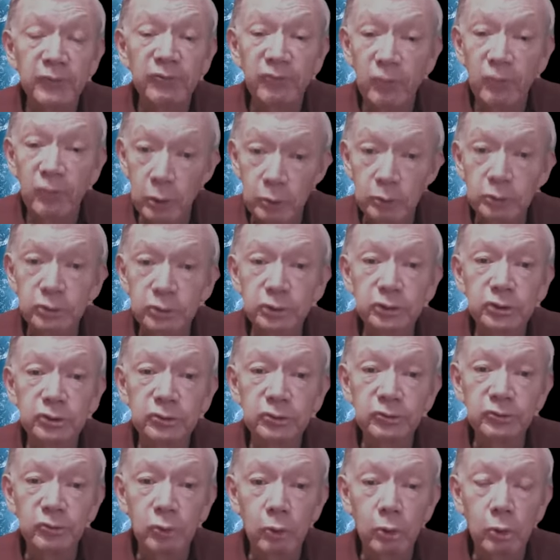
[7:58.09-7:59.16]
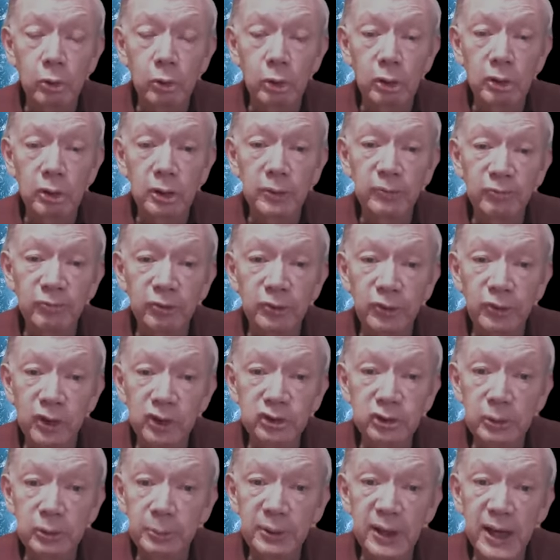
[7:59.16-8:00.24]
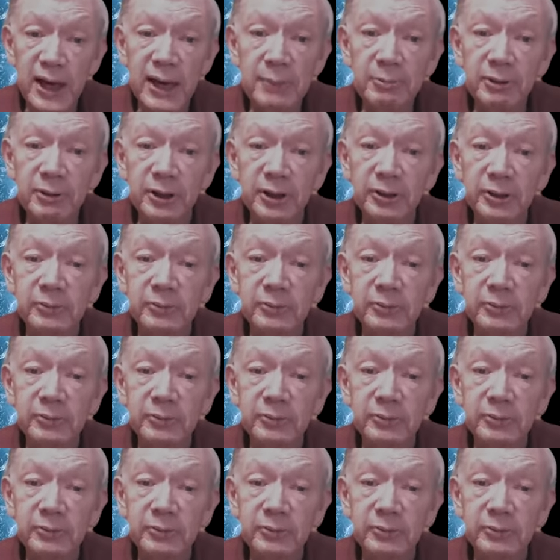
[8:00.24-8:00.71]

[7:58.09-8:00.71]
folks for this to be happening.